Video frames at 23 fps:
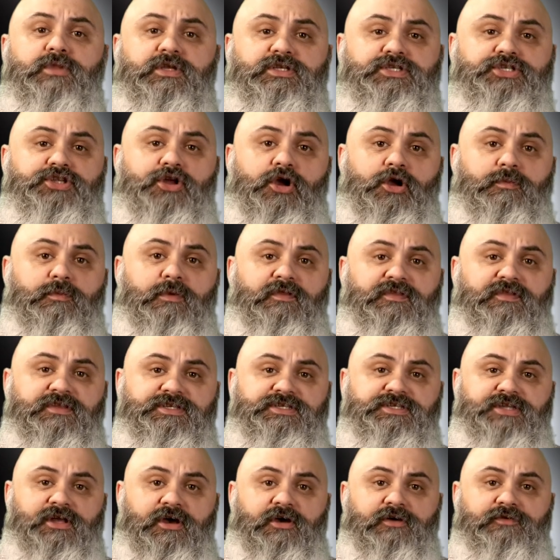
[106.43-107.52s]
talk about the
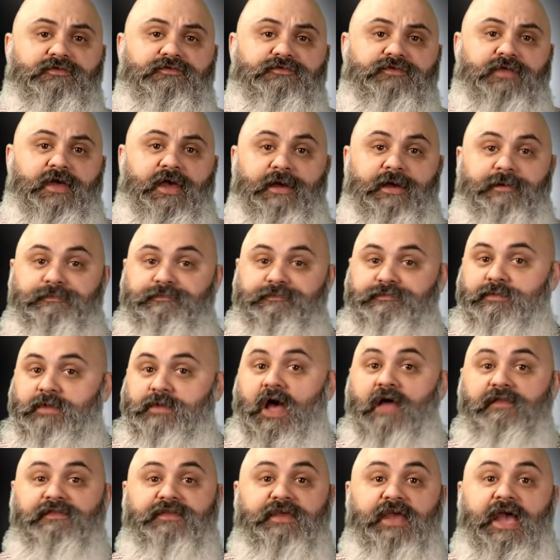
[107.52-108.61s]
stuff that
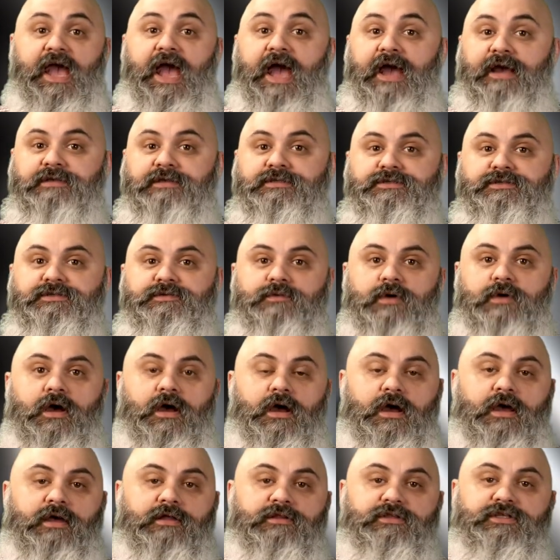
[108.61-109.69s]
got the axe. Uh,
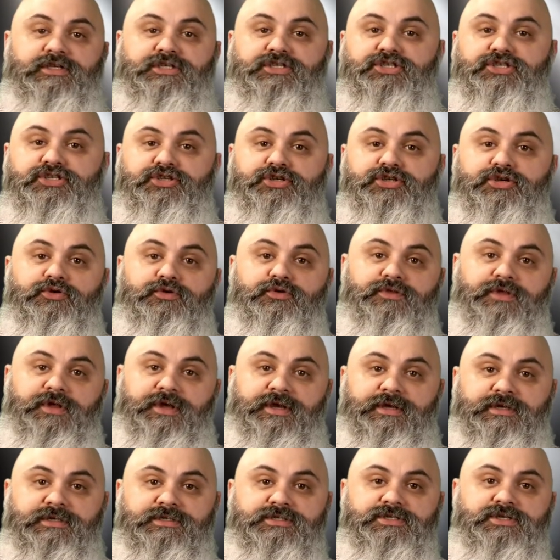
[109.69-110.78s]
at least two
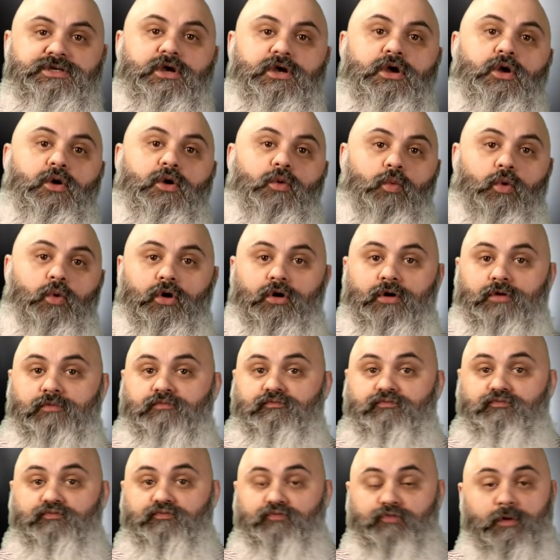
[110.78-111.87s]
things were
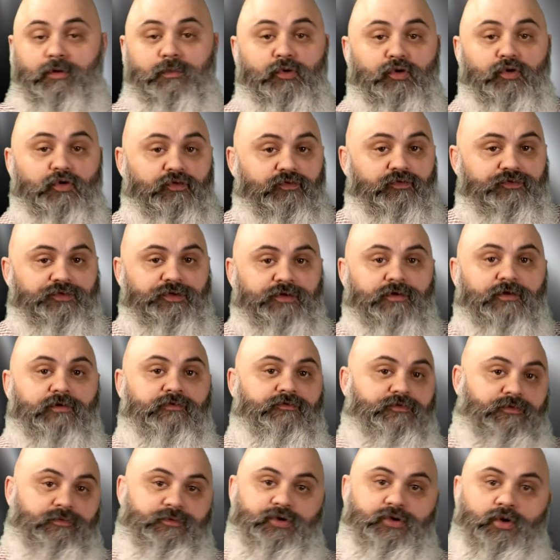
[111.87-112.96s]
removed
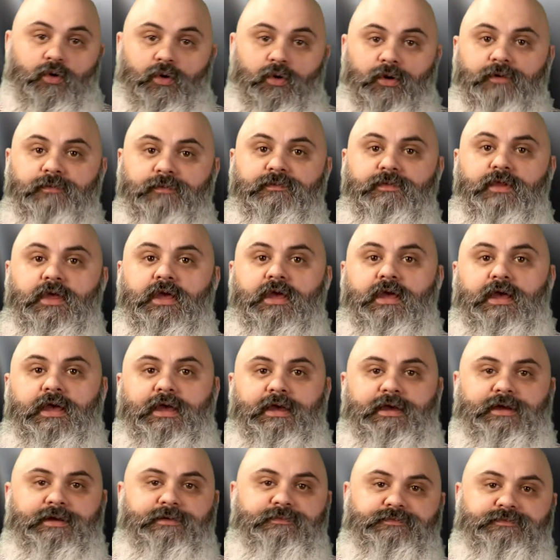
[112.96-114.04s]
from Tor
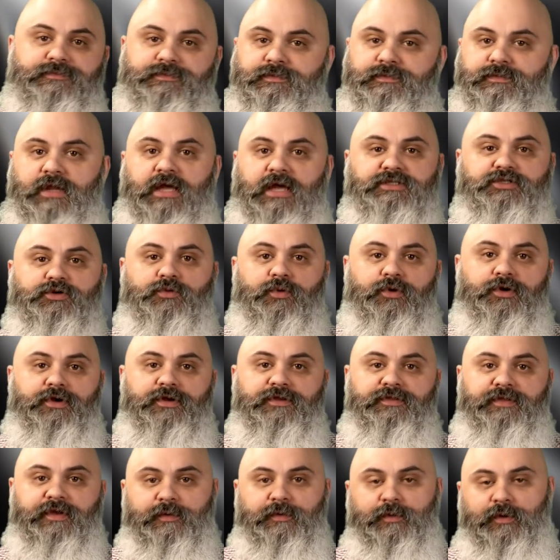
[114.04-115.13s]
and not to worry,
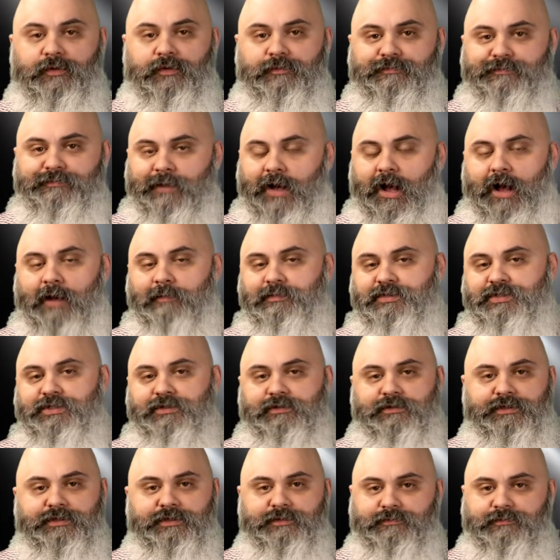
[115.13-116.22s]
they were
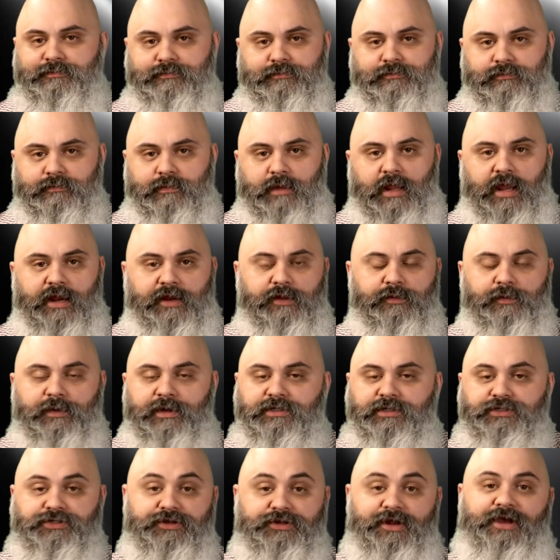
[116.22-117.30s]
obsolete.
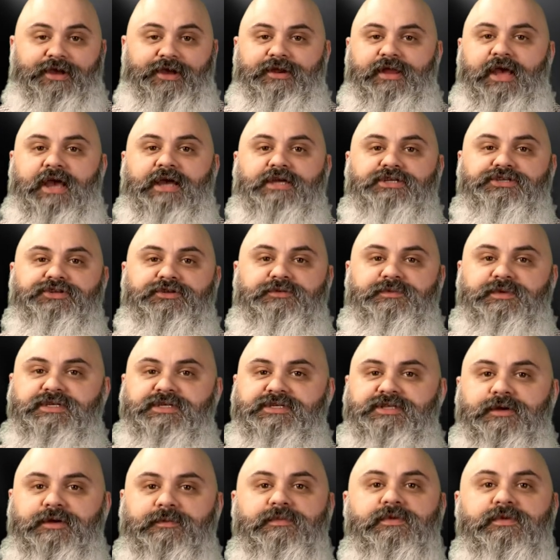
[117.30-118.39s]
Anyways, you're not going to actually miss
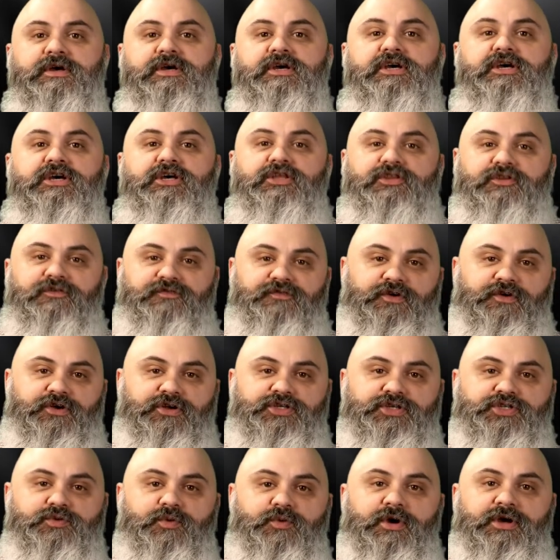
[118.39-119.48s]
them. The
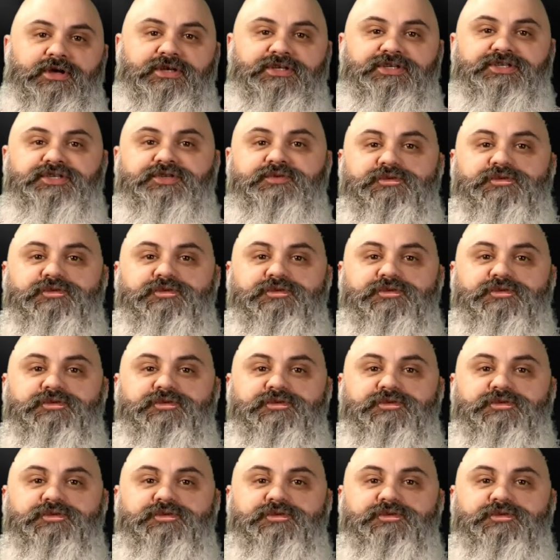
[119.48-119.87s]
first was